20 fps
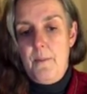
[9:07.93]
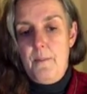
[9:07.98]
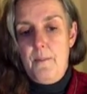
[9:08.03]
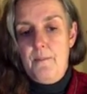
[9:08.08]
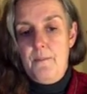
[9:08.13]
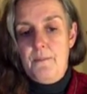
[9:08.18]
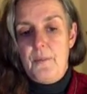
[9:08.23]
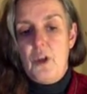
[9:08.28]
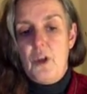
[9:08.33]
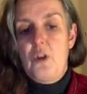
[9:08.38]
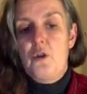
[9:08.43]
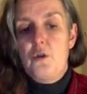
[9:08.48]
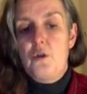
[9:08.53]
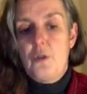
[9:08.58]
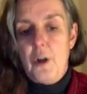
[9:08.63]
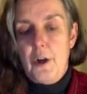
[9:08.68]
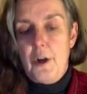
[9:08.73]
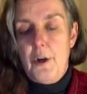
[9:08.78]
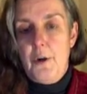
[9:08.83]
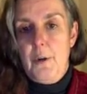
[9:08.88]

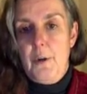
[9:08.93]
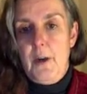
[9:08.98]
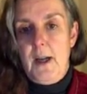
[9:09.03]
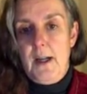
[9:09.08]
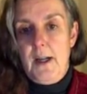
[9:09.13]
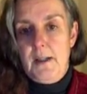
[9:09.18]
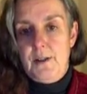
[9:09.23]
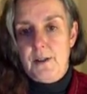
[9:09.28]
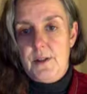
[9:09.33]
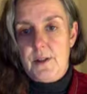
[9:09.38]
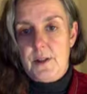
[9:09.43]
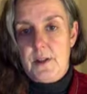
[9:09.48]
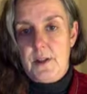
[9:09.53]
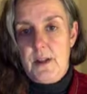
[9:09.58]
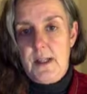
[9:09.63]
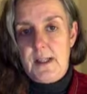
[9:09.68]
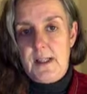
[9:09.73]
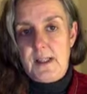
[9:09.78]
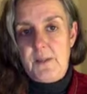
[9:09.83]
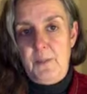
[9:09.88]
grow and
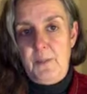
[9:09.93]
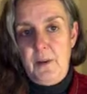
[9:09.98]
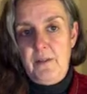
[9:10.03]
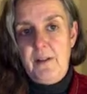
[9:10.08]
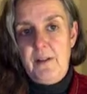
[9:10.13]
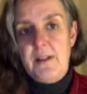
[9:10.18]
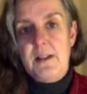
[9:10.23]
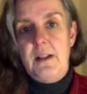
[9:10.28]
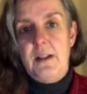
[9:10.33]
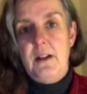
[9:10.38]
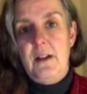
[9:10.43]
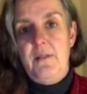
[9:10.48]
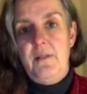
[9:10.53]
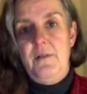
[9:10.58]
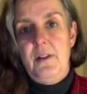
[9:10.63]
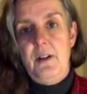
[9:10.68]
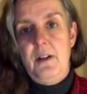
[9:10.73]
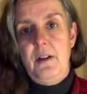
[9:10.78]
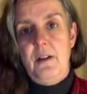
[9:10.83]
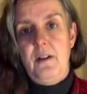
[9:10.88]
experience life in
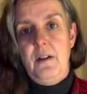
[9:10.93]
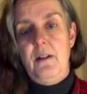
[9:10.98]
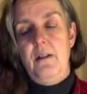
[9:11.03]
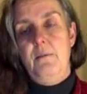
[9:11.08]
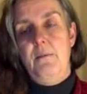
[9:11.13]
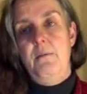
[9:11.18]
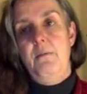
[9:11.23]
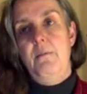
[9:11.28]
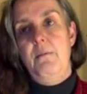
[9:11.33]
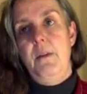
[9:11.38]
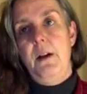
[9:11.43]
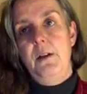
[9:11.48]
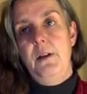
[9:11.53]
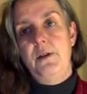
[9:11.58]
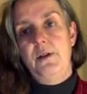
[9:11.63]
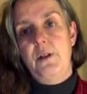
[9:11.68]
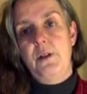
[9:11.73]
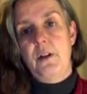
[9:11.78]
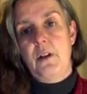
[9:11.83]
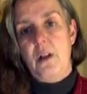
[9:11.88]
a much
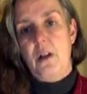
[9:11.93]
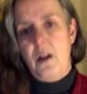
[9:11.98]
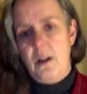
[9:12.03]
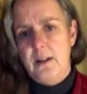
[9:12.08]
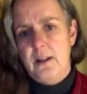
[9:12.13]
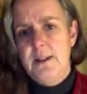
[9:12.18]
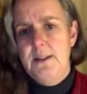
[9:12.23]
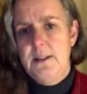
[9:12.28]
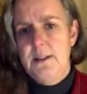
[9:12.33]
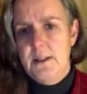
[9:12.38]
kinder